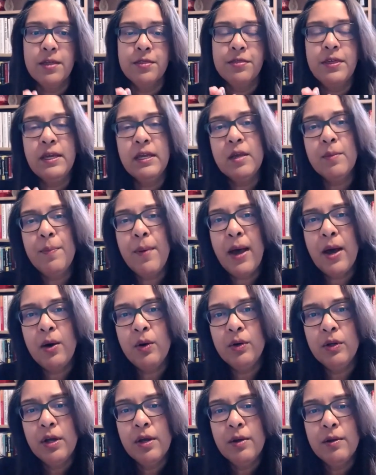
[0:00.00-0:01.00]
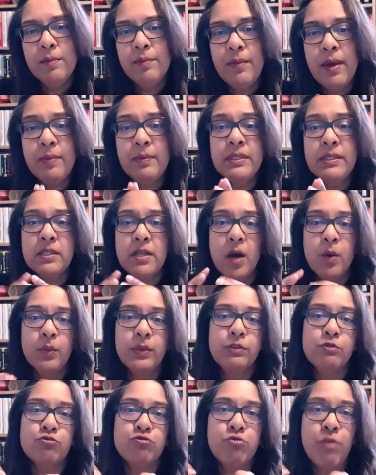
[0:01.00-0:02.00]
Think about maybe start
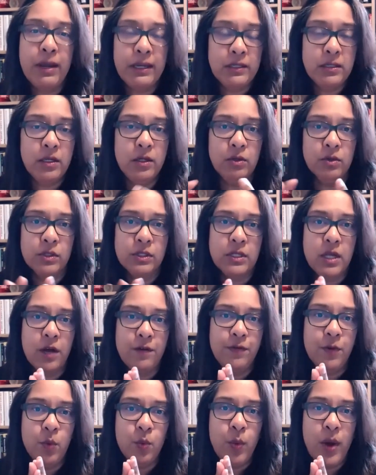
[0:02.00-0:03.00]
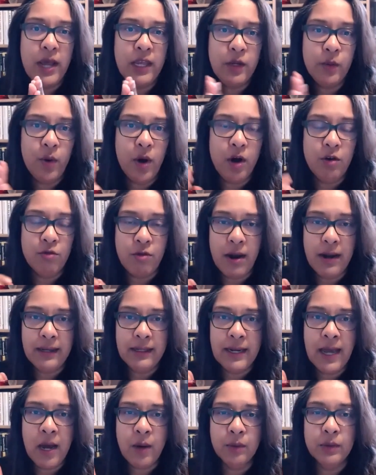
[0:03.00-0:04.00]
with rating yourself on where you are
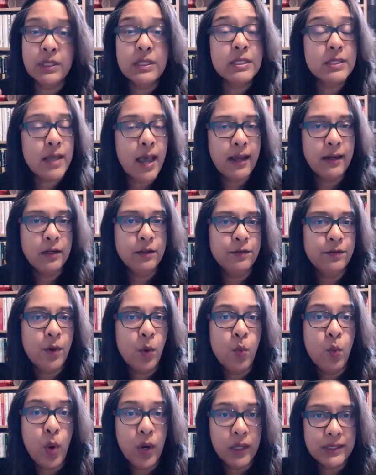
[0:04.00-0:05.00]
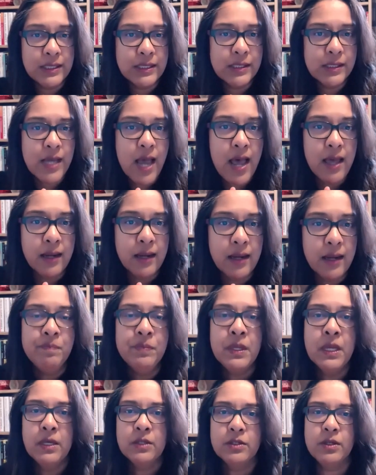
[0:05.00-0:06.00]
right now on a scale of one to 10.
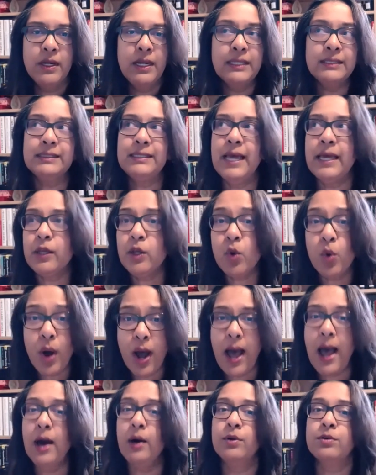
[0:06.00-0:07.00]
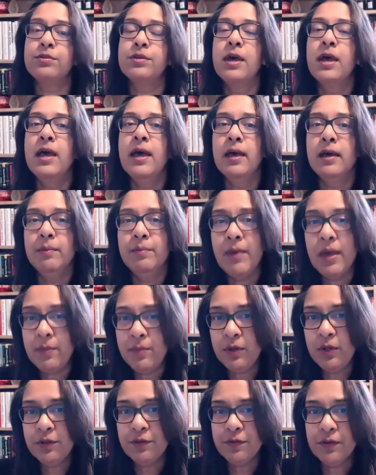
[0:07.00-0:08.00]
So let's take your health.
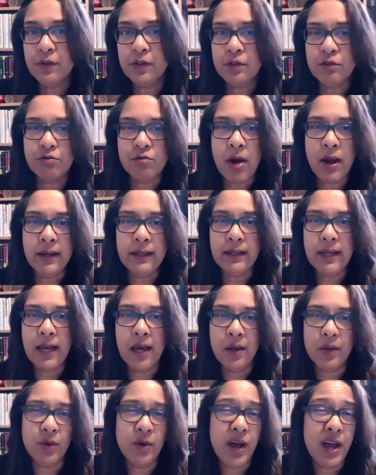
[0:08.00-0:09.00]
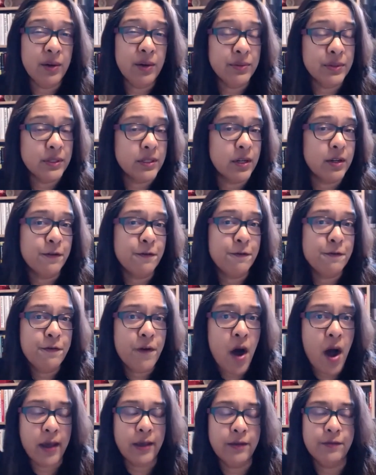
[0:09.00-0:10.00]
Maybe you feel that right now your health is at a
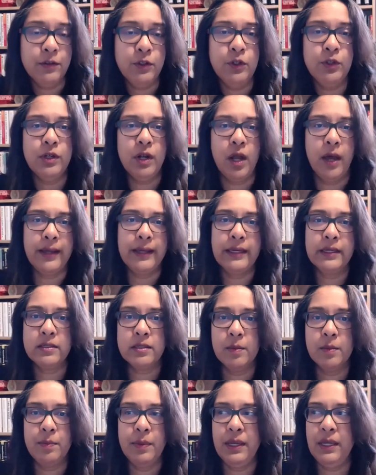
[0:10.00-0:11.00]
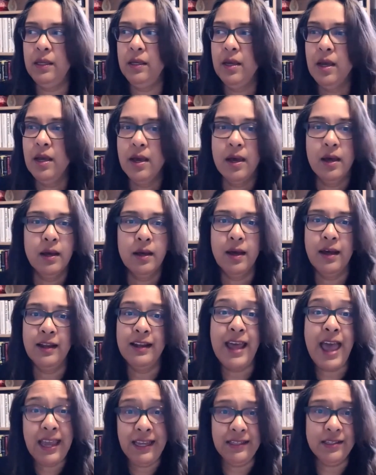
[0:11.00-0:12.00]
five and you'd like it to be
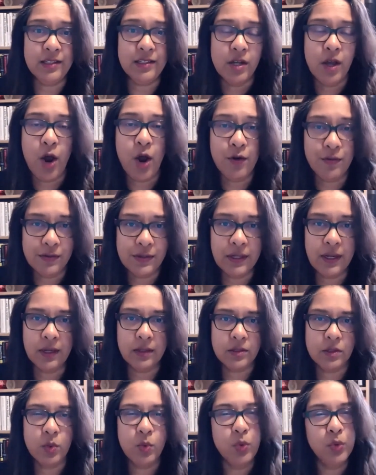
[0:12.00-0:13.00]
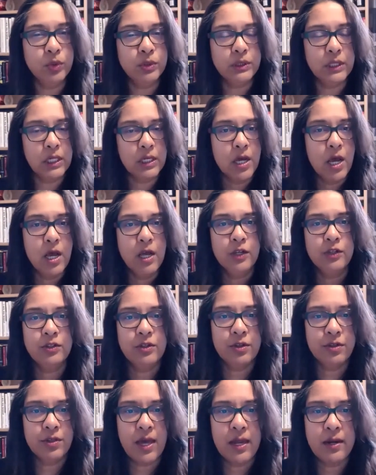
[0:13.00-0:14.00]
an eight over the next quarter.
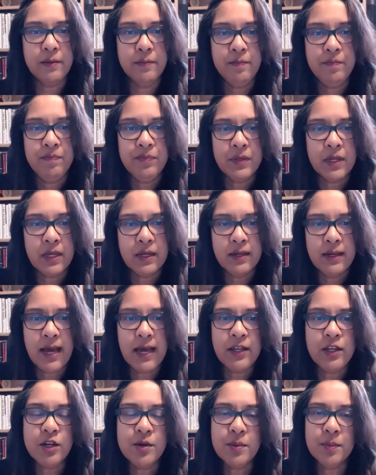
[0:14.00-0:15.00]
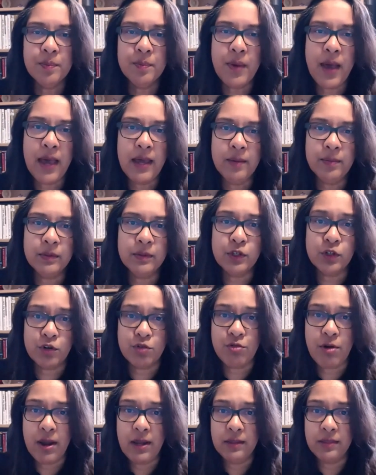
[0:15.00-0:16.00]
So then now you're able to
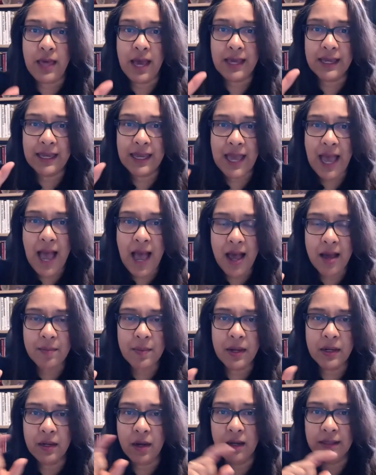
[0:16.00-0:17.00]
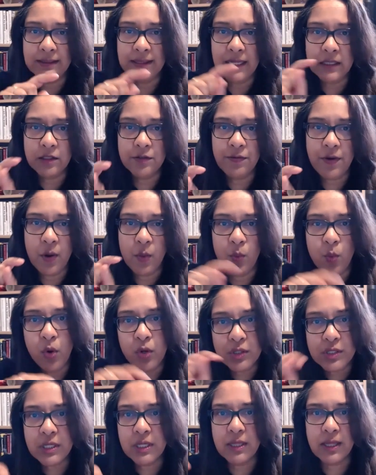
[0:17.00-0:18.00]
create that gap and identify
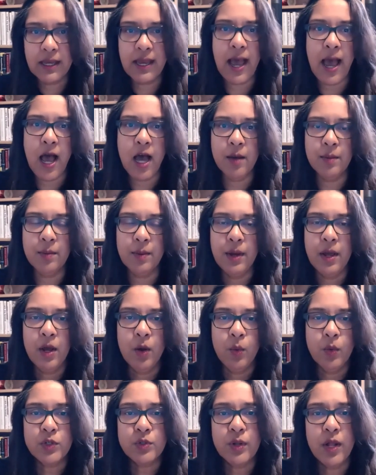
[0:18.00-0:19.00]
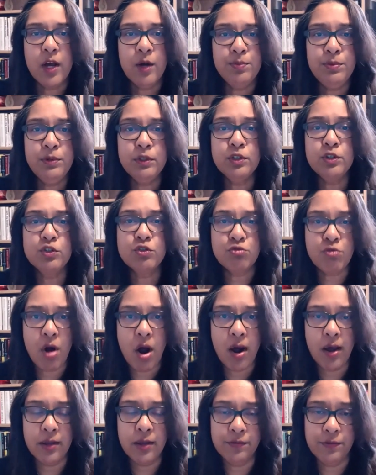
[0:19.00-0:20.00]
what's in the gap, which will help you to
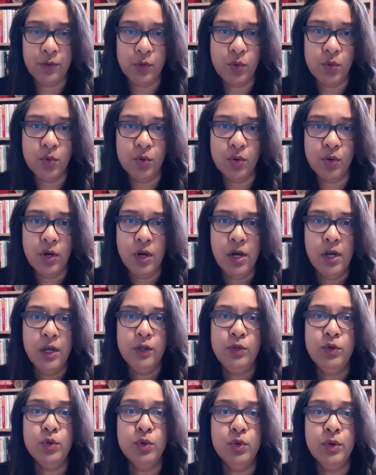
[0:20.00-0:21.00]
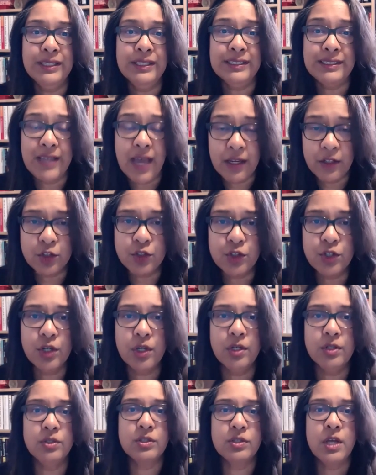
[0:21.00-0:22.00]
drive your your
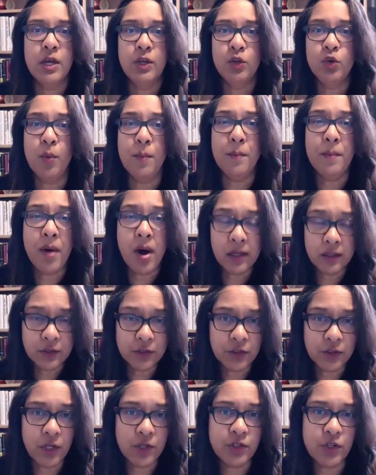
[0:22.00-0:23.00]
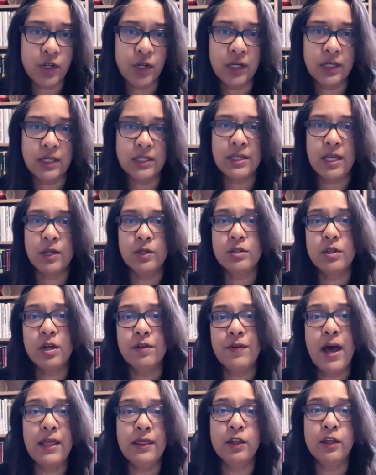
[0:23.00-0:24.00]
intentions, your milestones that you're going to set
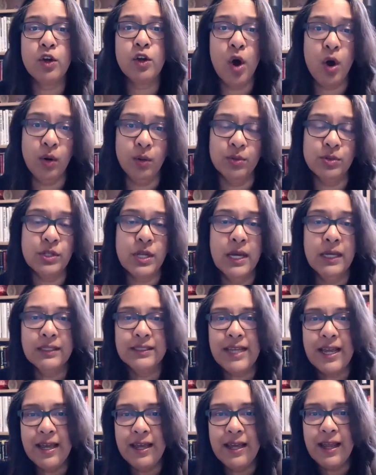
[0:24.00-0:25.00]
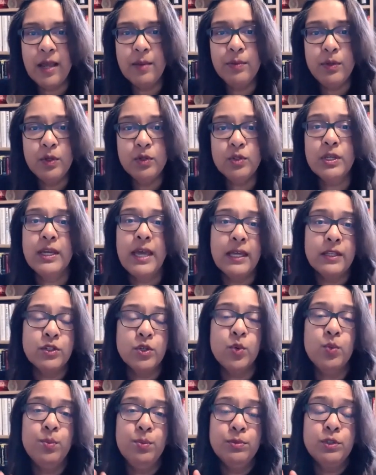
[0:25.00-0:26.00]
yourself, and the goals to enable you to get
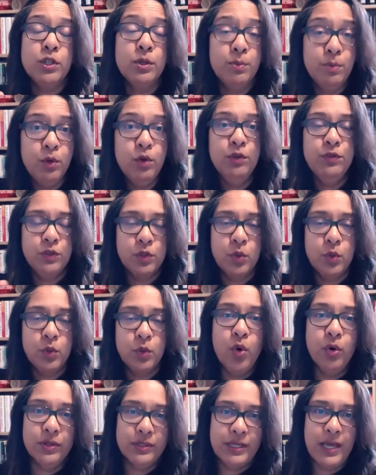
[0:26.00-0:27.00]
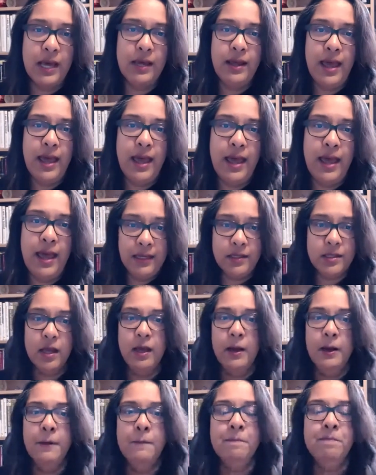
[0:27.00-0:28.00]
to, to move towards that eight.
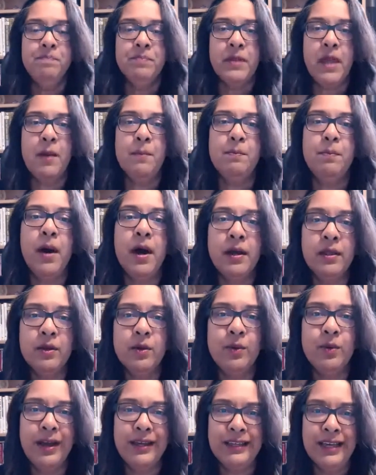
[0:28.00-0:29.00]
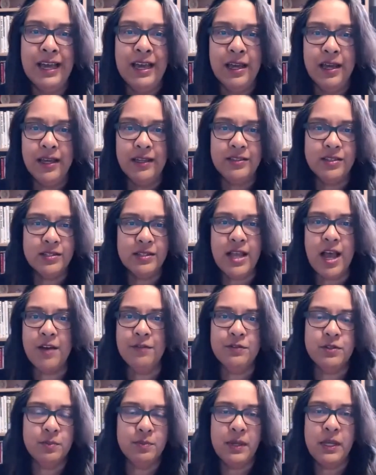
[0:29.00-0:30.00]
And by the way, it doesn't
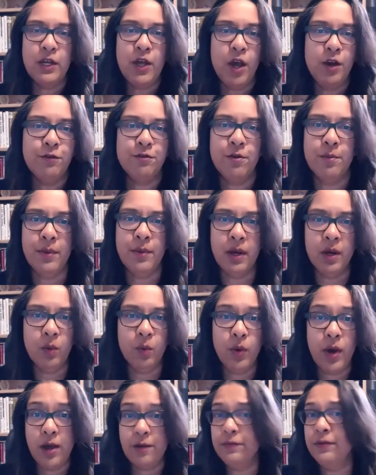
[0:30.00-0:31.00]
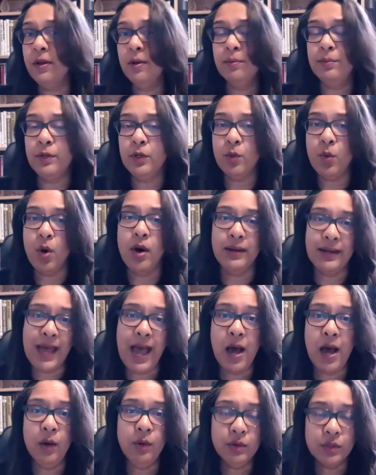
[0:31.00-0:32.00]
have to be go from a whatever number you are
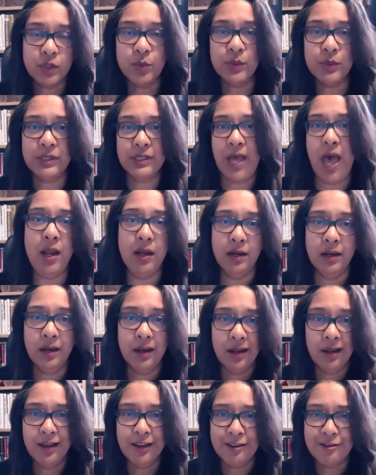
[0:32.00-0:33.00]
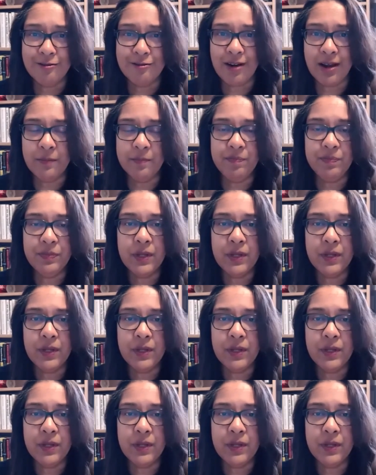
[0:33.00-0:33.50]
now to a 10, right?